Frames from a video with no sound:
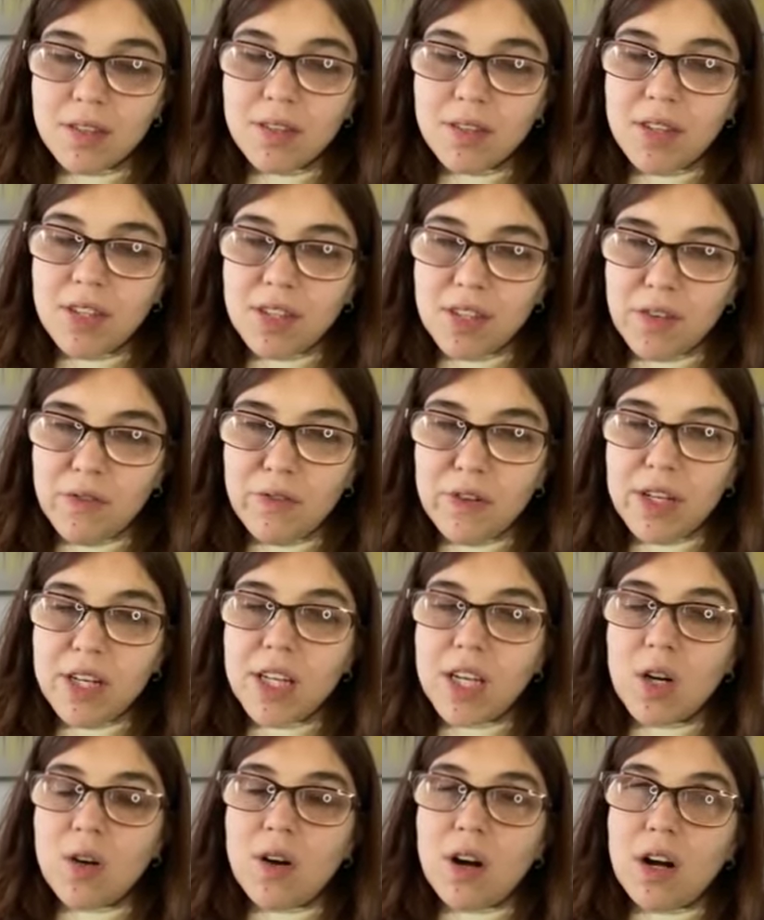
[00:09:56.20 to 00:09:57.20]
did a
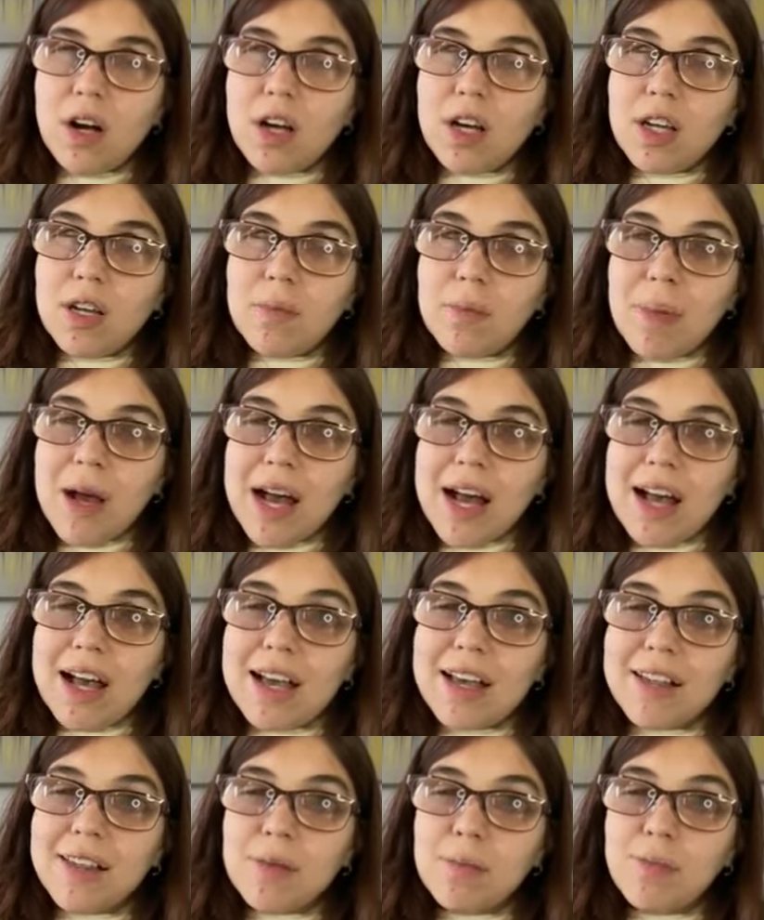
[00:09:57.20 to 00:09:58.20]
video on
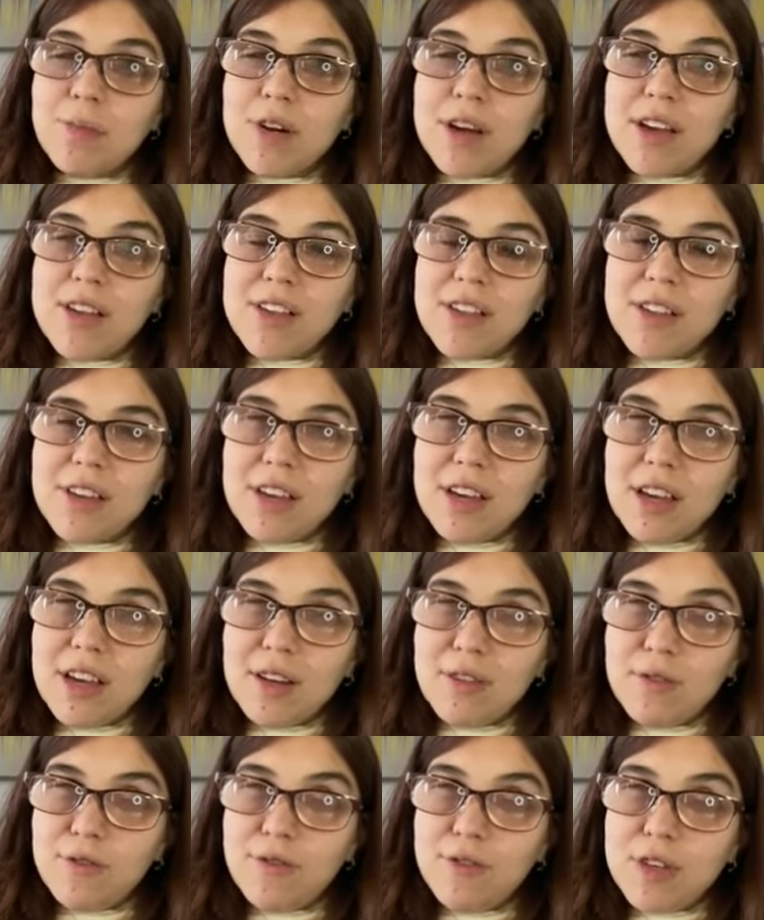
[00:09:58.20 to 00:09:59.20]
past, present,
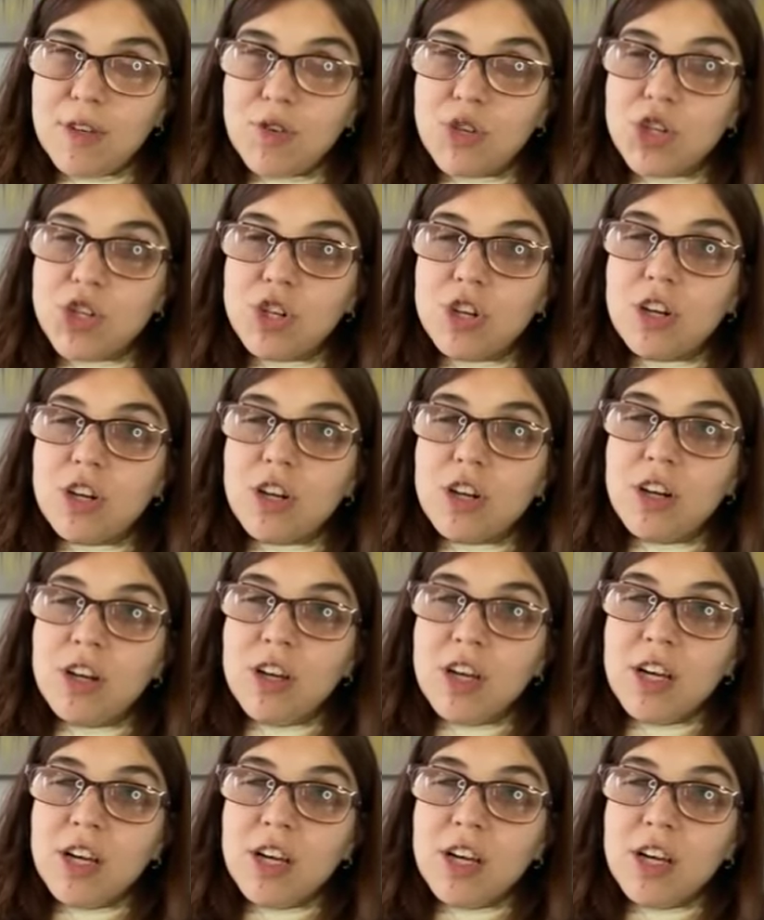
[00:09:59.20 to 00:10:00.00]
and future